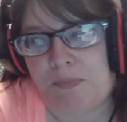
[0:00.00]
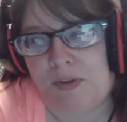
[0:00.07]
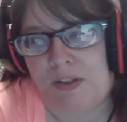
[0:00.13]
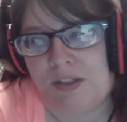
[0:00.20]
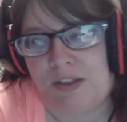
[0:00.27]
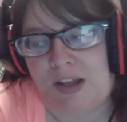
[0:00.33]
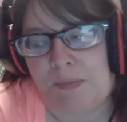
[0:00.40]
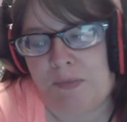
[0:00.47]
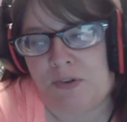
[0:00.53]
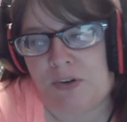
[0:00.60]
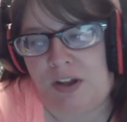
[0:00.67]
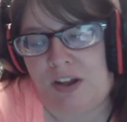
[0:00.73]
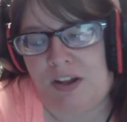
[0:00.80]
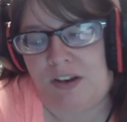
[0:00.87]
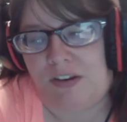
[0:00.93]
in episode
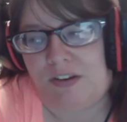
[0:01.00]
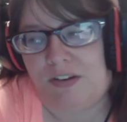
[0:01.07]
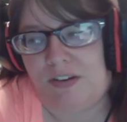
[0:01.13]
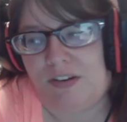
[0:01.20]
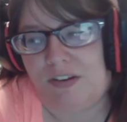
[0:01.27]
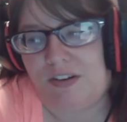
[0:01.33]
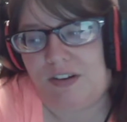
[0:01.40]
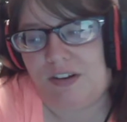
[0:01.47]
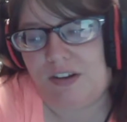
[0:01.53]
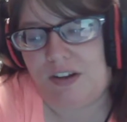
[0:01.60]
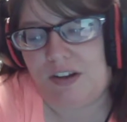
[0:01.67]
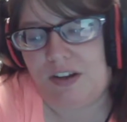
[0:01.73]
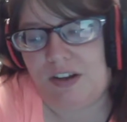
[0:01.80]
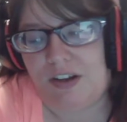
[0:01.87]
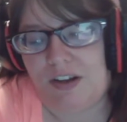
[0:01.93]
8.
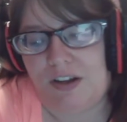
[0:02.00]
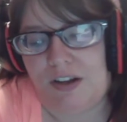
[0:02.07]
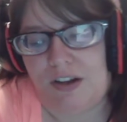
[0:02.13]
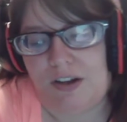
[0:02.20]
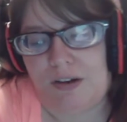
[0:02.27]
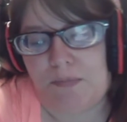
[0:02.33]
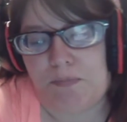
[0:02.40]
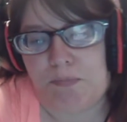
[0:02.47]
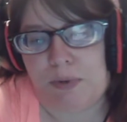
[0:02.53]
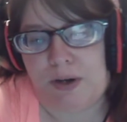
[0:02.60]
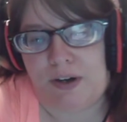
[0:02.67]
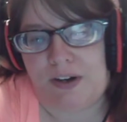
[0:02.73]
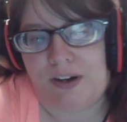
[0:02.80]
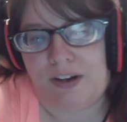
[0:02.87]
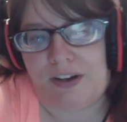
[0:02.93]

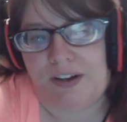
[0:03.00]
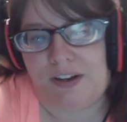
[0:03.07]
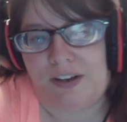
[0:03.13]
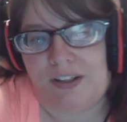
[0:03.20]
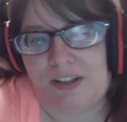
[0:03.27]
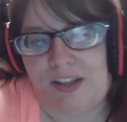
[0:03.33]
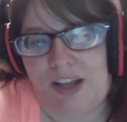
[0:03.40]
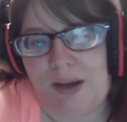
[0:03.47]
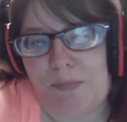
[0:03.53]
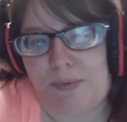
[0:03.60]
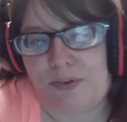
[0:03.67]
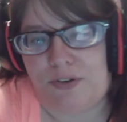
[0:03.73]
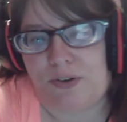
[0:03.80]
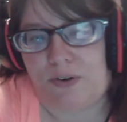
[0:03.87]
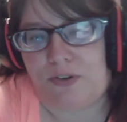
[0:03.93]
But the
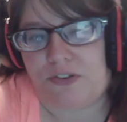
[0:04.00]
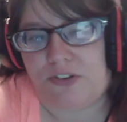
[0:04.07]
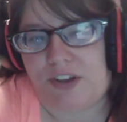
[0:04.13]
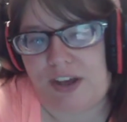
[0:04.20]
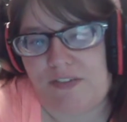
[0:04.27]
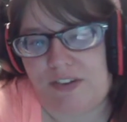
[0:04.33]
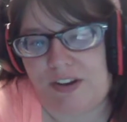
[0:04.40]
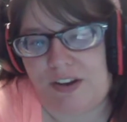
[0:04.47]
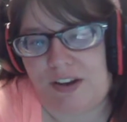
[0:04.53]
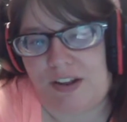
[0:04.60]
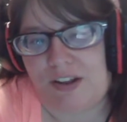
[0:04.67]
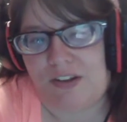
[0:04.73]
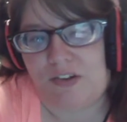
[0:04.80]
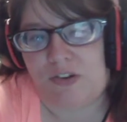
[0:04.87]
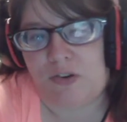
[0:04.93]
episode 7
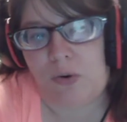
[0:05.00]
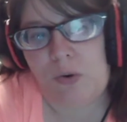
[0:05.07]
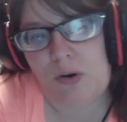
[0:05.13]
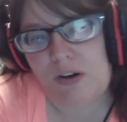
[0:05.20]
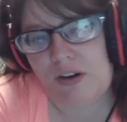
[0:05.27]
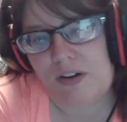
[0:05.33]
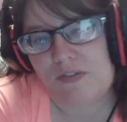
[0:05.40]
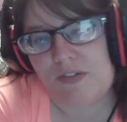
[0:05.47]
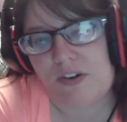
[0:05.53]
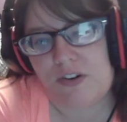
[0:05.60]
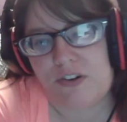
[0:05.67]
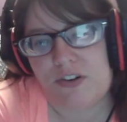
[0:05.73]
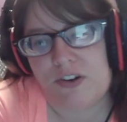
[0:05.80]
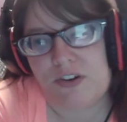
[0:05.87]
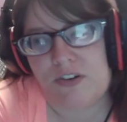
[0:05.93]
is Zora
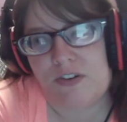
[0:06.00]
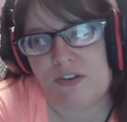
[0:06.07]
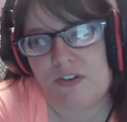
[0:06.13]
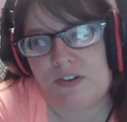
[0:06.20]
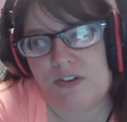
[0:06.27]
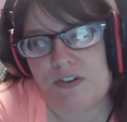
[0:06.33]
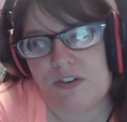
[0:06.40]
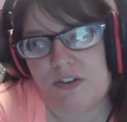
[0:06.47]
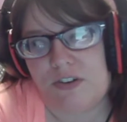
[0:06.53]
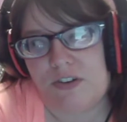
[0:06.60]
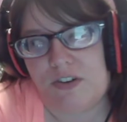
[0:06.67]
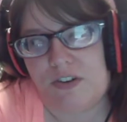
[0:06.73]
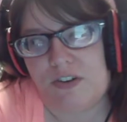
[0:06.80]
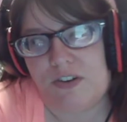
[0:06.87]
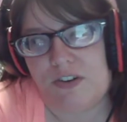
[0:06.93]
versus
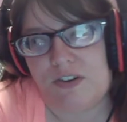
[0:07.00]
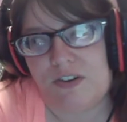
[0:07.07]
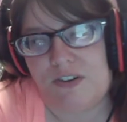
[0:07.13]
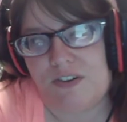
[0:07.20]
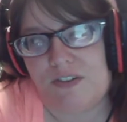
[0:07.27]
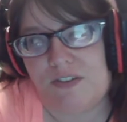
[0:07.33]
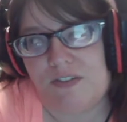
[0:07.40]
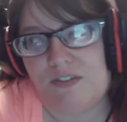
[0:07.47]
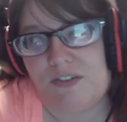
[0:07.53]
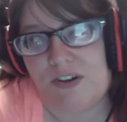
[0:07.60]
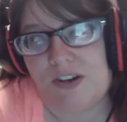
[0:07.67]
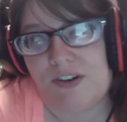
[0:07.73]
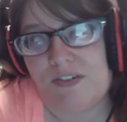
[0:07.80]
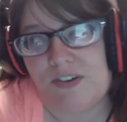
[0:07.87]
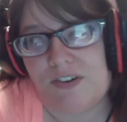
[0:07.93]

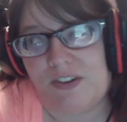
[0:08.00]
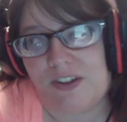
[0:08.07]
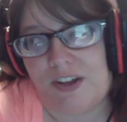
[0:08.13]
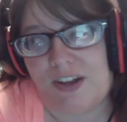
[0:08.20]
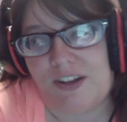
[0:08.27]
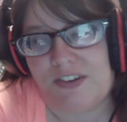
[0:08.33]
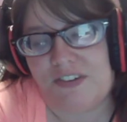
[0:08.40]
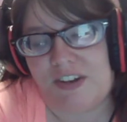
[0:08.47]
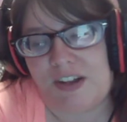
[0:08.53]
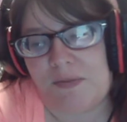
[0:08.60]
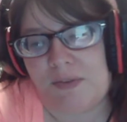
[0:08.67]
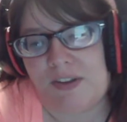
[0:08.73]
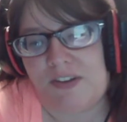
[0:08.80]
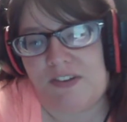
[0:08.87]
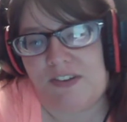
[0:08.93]
whatever the guy's
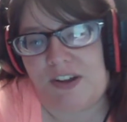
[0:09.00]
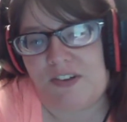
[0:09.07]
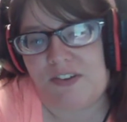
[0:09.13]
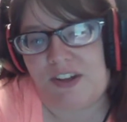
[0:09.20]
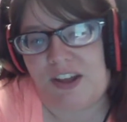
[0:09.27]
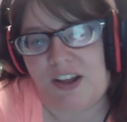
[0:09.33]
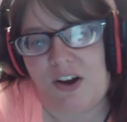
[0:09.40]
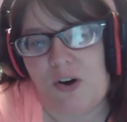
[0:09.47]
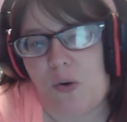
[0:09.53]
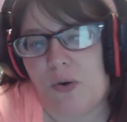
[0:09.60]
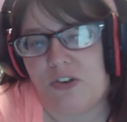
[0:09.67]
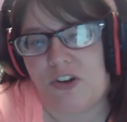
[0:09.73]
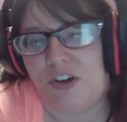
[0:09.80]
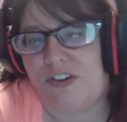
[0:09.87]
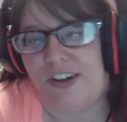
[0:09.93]
name is. And I was thinking, oh,
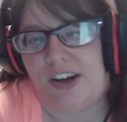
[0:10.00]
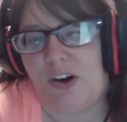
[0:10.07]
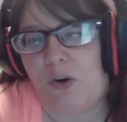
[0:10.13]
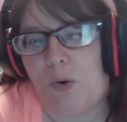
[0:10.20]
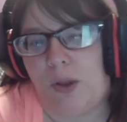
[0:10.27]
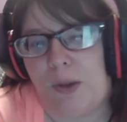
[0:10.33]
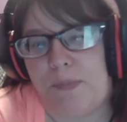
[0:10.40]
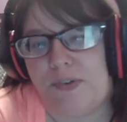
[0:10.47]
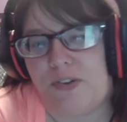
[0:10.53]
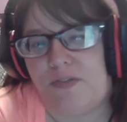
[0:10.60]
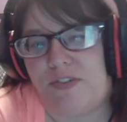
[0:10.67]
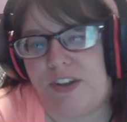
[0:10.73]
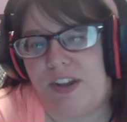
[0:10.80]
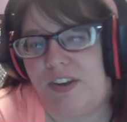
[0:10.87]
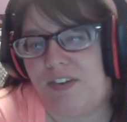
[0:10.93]
it's going to take a whole
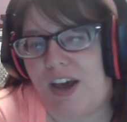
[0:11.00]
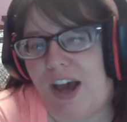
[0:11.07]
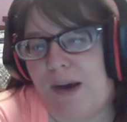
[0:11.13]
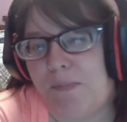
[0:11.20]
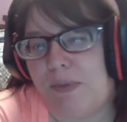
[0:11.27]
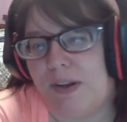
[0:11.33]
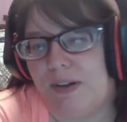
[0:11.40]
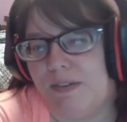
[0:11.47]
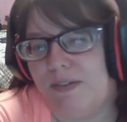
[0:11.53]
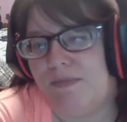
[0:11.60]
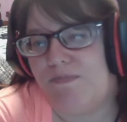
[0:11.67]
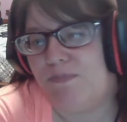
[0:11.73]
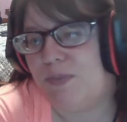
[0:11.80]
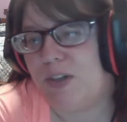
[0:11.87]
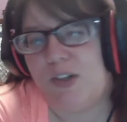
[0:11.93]
episode for that to happen.
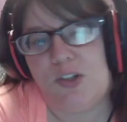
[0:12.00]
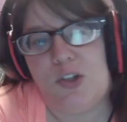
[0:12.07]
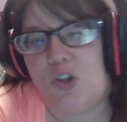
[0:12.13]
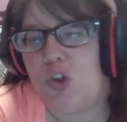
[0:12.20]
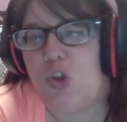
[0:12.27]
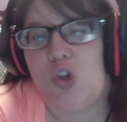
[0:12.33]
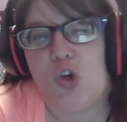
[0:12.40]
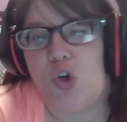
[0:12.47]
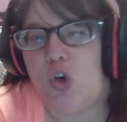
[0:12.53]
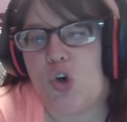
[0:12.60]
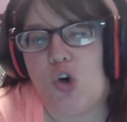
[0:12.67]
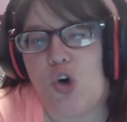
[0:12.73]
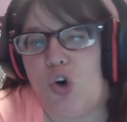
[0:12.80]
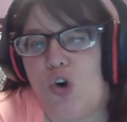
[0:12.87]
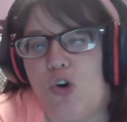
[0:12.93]

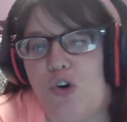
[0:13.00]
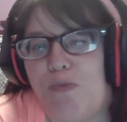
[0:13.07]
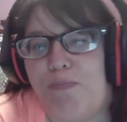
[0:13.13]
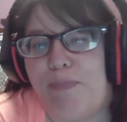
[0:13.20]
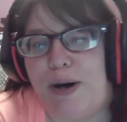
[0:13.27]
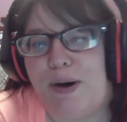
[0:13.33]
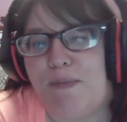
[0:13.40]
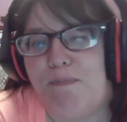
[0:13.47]
Nope.